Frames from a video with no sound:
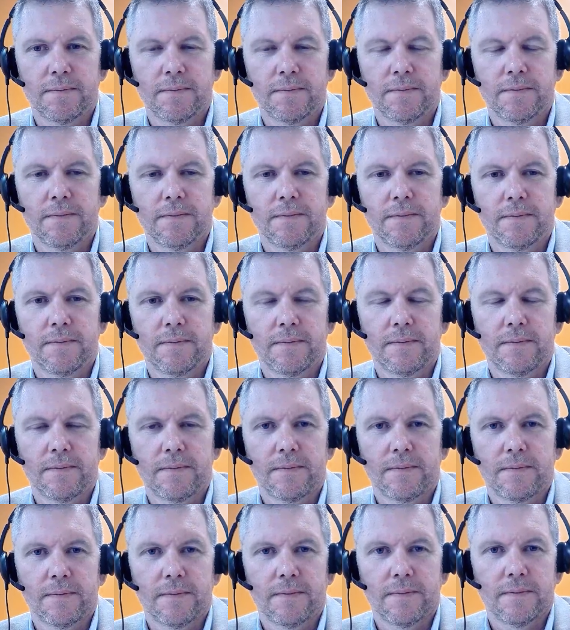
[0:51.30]

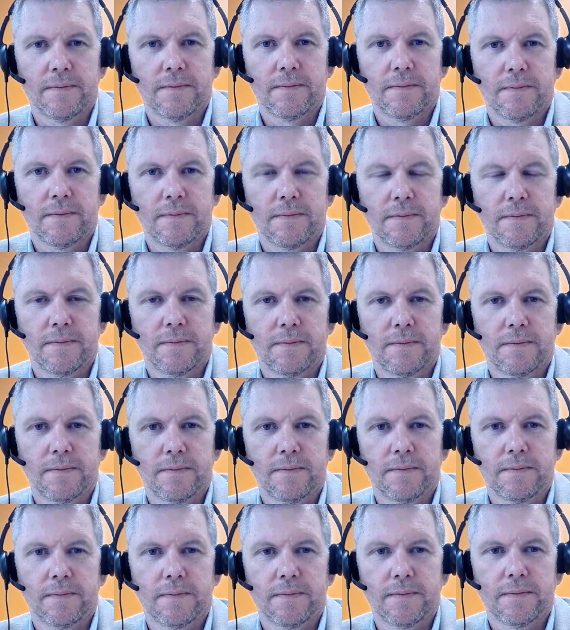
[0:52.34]

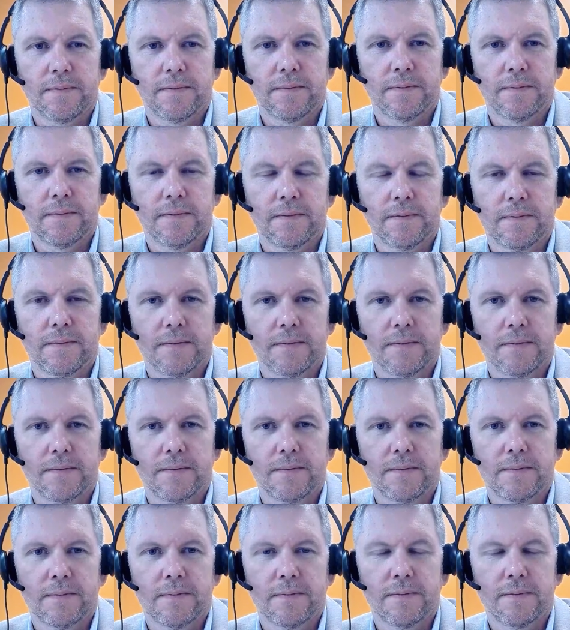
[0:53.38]

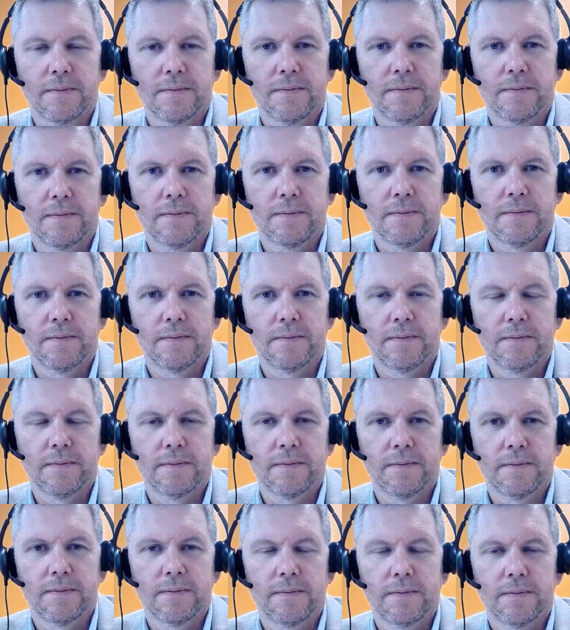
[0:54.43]

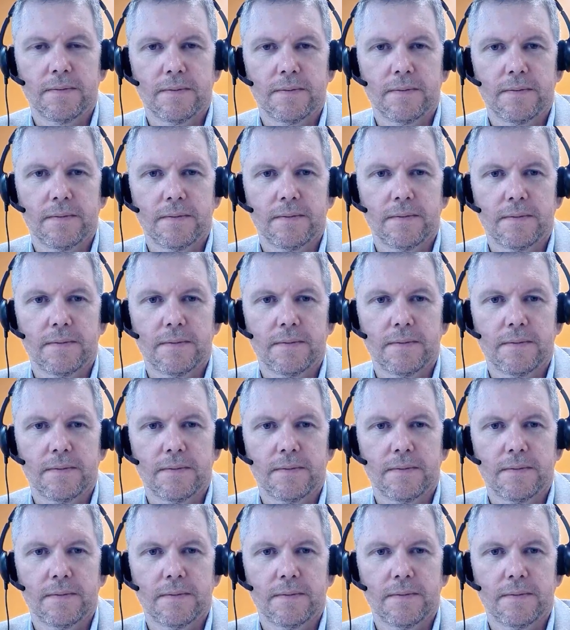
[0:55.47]
The person shown says nothing.